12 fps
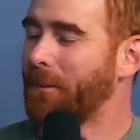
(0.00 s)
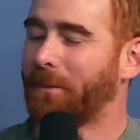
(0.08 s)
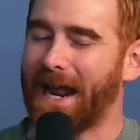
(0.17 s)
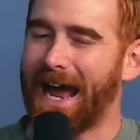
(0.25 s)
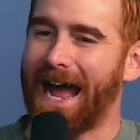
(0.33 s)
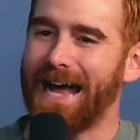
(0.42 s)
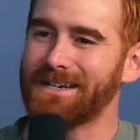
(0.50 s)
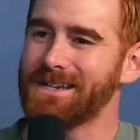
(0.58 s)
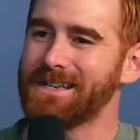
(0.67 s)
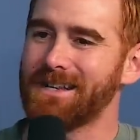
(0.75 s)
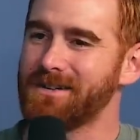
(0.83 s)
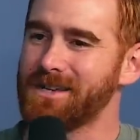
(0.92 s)
But I
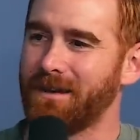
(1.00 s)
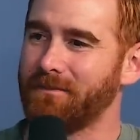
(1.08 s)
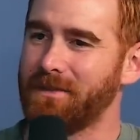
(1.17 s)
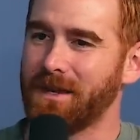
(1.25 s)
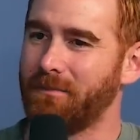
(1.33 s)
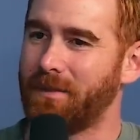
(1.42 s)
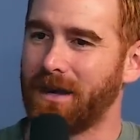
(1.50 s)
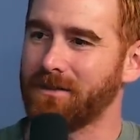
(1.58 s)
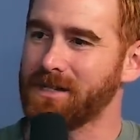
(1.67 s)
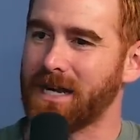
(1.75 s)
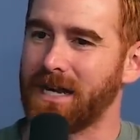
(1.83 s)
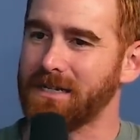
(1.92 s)
just, there's something about
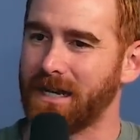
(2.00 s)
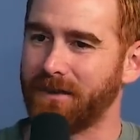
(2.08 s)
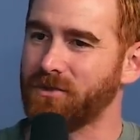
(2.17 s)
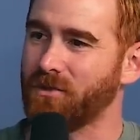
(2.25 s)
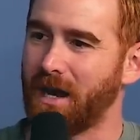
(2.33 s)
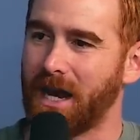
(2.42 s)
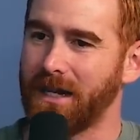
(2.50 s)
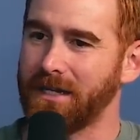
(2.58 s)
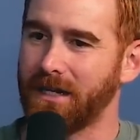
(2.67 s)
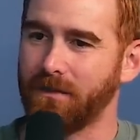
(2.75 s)
Scotch that I've tried,